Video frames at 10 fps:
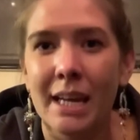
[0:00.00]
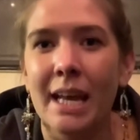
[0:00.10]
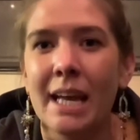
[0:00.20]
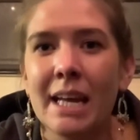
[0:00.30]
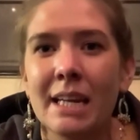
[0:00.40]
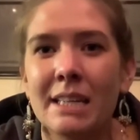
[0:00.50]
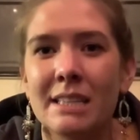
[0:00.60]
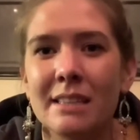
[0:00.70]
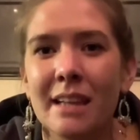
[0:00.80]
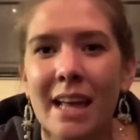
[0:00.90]
And
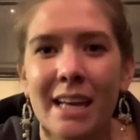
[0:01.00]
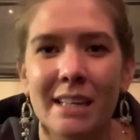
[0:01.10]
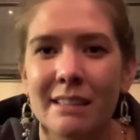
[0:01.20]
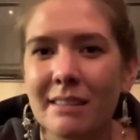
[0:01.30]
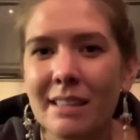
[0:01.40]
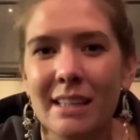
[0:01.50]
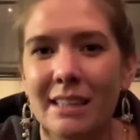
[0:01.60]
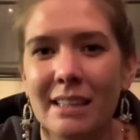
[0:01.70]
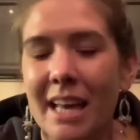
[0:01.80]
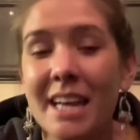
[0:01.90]
like,
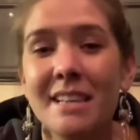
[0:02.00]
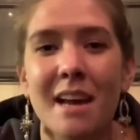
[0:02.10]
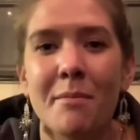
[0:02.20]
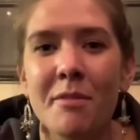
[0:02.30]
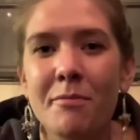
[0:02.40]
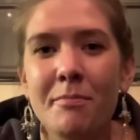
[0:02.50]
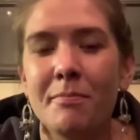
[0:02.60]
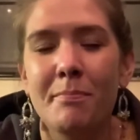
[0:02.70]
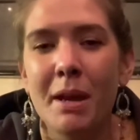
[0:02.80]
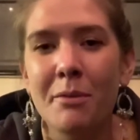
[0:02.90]
anytime I've
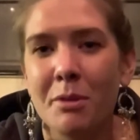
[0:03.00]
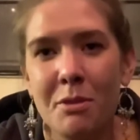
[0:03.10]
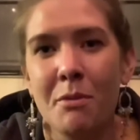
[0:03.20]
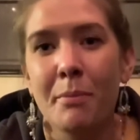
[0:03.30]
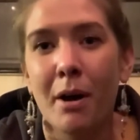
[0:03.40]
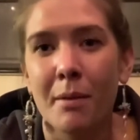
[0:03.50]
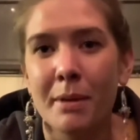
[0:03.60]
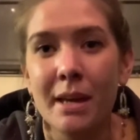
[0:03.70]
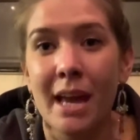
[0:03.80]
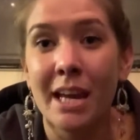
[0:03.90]
been with you and
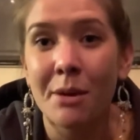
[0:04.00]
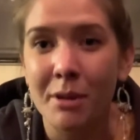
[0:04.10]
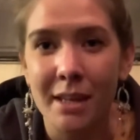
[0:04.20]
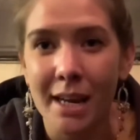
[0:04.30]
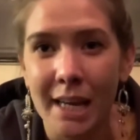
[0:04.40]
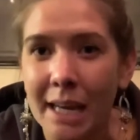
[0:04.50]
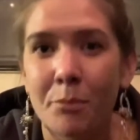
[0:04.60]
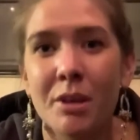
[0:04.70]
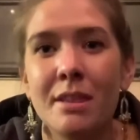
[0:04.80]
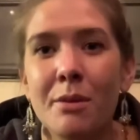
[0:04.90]
Poppy, anywhere that I am
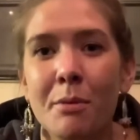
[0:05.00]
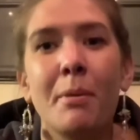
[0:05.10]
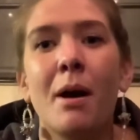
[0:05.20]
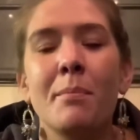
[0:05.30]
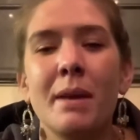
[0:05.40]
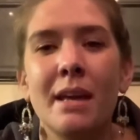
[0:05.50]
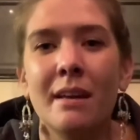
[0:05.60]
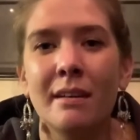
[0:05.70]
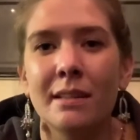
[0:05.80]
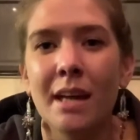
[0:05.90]
with you and Poppy,
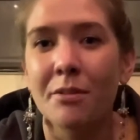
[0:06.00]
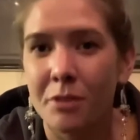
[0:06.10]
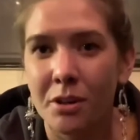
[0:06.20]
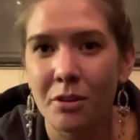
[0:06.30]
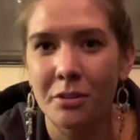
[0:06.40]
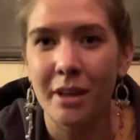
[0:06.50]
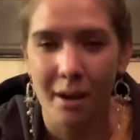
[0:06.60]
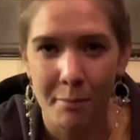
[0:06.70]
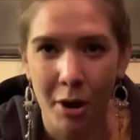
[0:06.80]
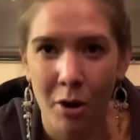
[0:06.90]
I feel like
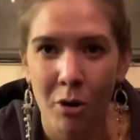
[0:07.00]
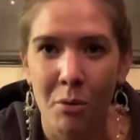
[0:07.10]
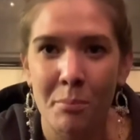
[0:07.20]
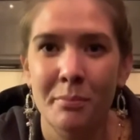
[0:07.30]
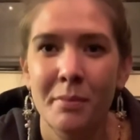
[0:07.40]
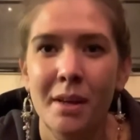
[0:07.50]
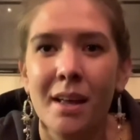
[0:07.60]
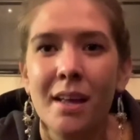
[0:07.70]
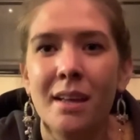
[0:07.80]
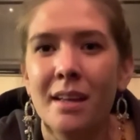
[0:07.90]
I'm at home.
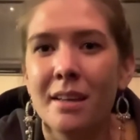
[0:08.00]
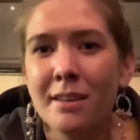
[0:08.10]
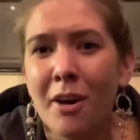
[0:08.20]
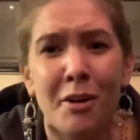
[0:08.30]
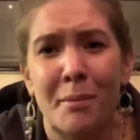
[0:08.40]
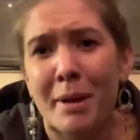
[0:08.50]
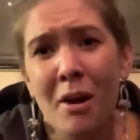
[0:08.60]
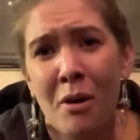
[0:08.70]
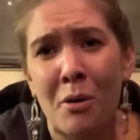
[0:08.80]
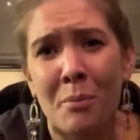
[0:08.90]
Y'all are my
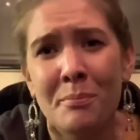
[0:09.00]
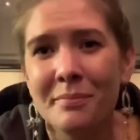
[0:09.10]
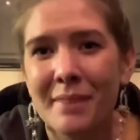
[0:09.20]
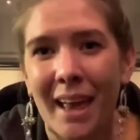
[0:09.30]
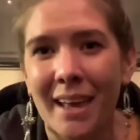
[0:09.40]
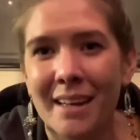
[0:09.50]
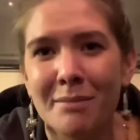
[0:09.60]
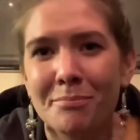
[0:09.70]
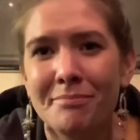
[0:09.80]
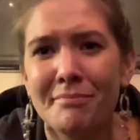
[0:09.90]
home,
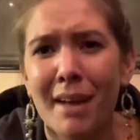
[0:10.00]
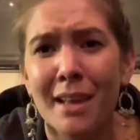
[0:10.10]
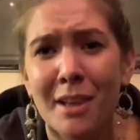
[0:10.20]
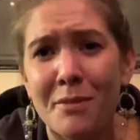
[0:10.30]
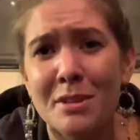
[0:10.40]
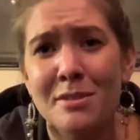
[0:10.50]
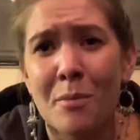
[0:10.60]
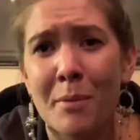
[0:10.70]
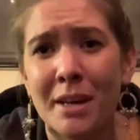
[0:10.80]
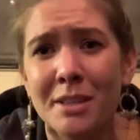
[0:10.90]
and I love you so
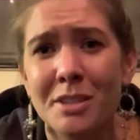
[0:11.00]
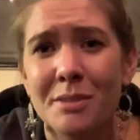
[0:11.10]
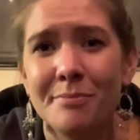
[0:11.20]
much.